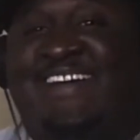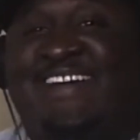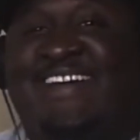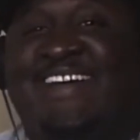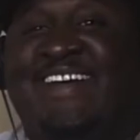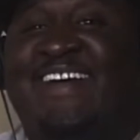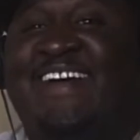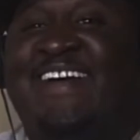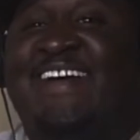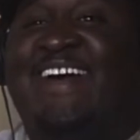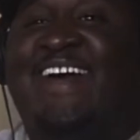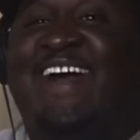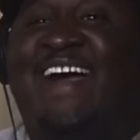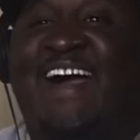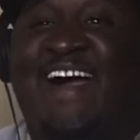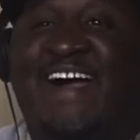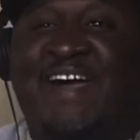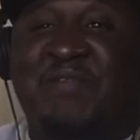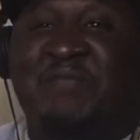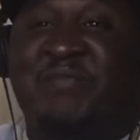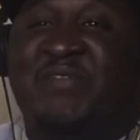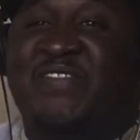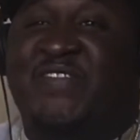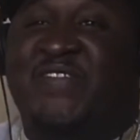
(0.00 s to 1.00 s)
Like,
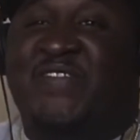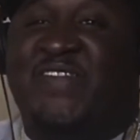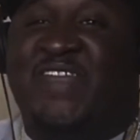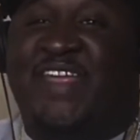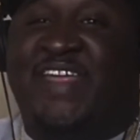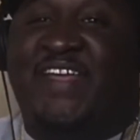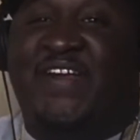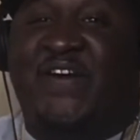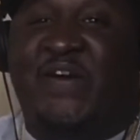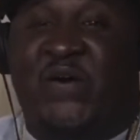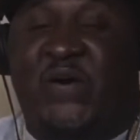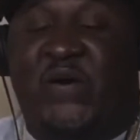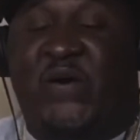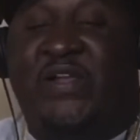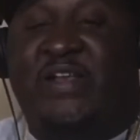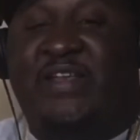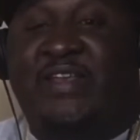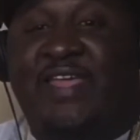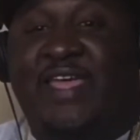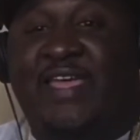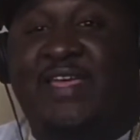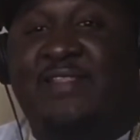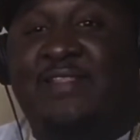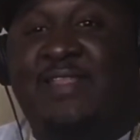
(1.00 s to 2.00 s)
I'll be doing that all
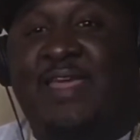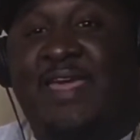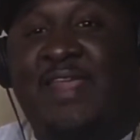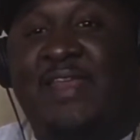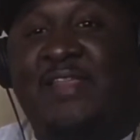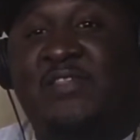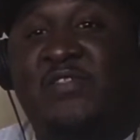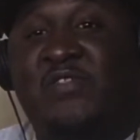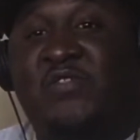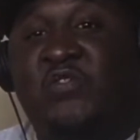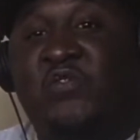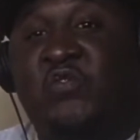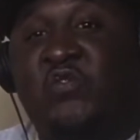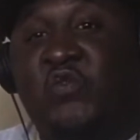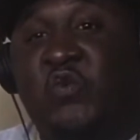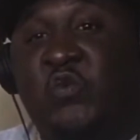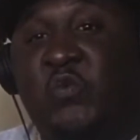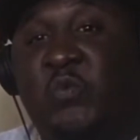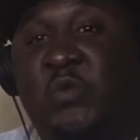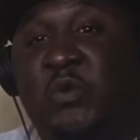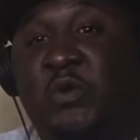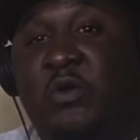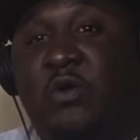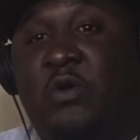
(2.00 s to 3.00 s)
day. That is
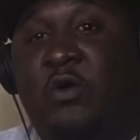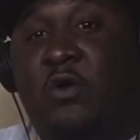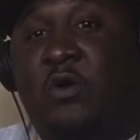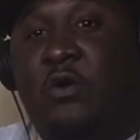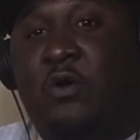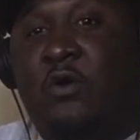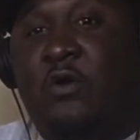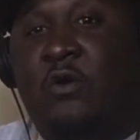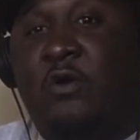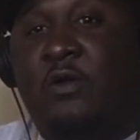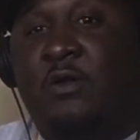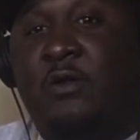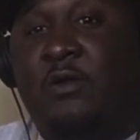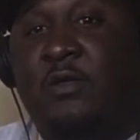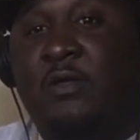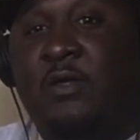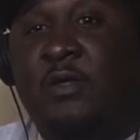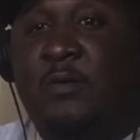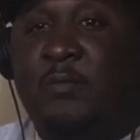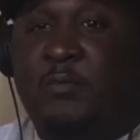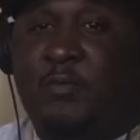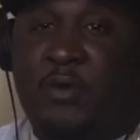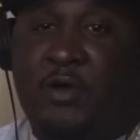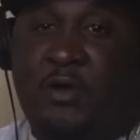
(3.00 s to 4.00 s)
super hard.
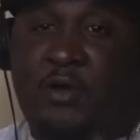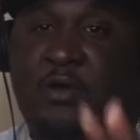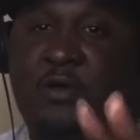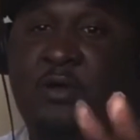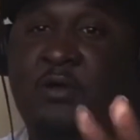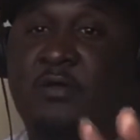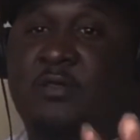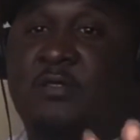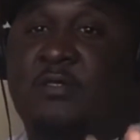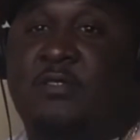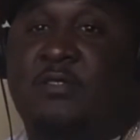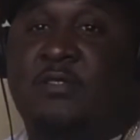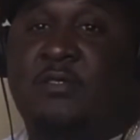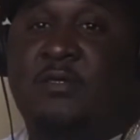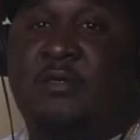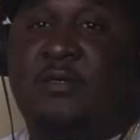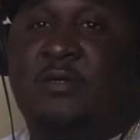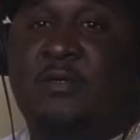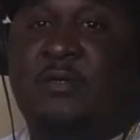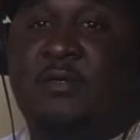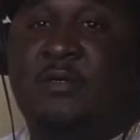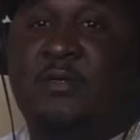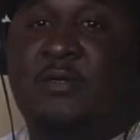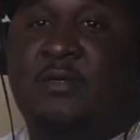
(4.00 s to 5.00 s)
Pause.
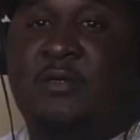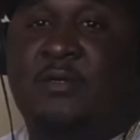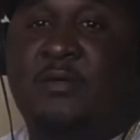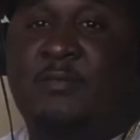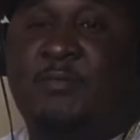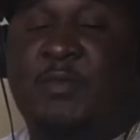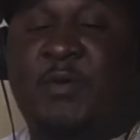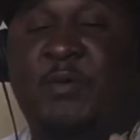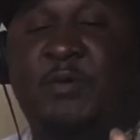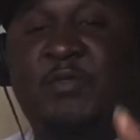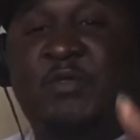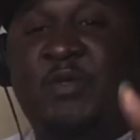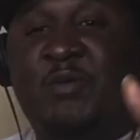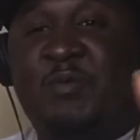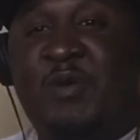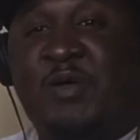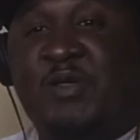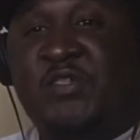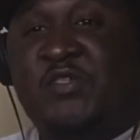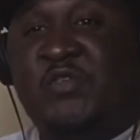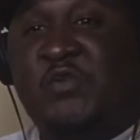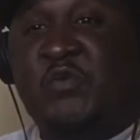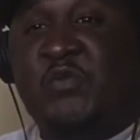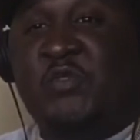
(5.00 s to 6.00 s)
But we talking about
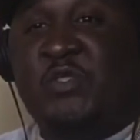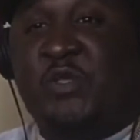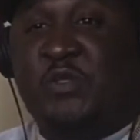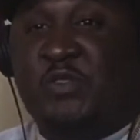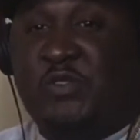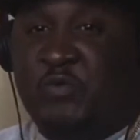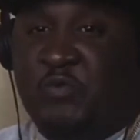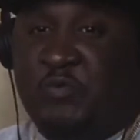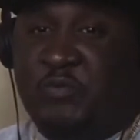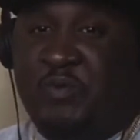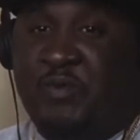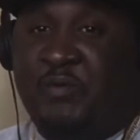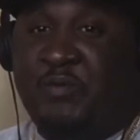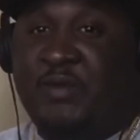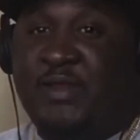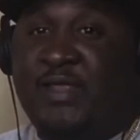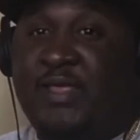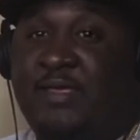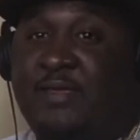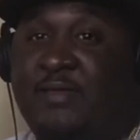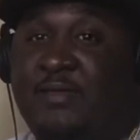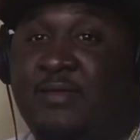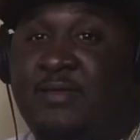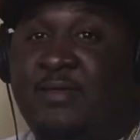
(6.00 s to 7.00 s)
shoes though, so remember
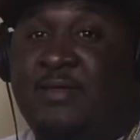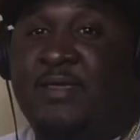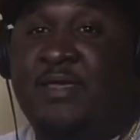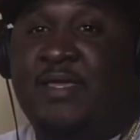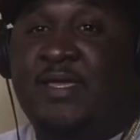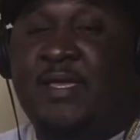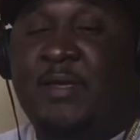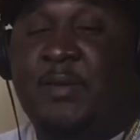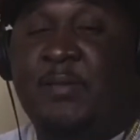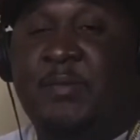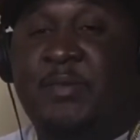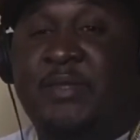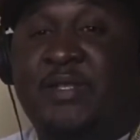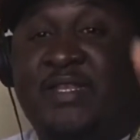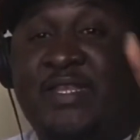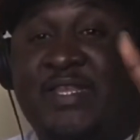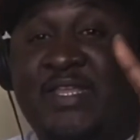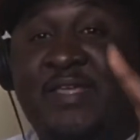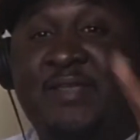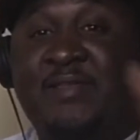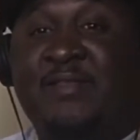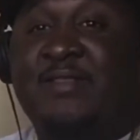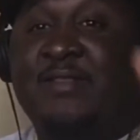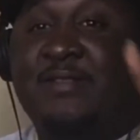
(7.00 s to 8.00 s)
that.
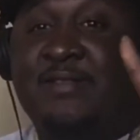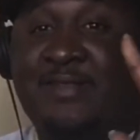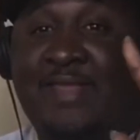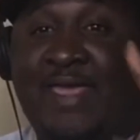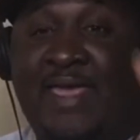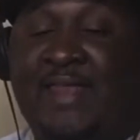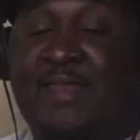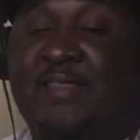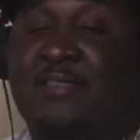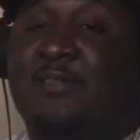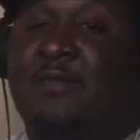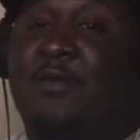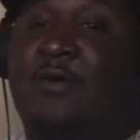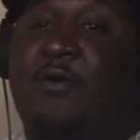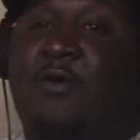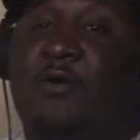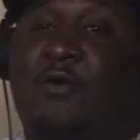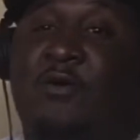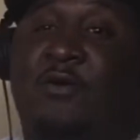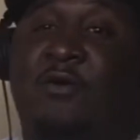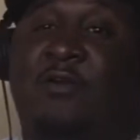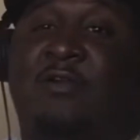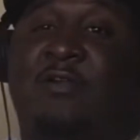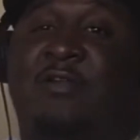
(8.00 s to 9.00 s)
That that is
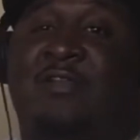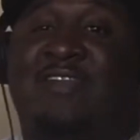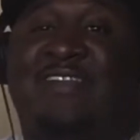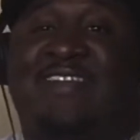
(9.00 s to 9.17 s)
hard.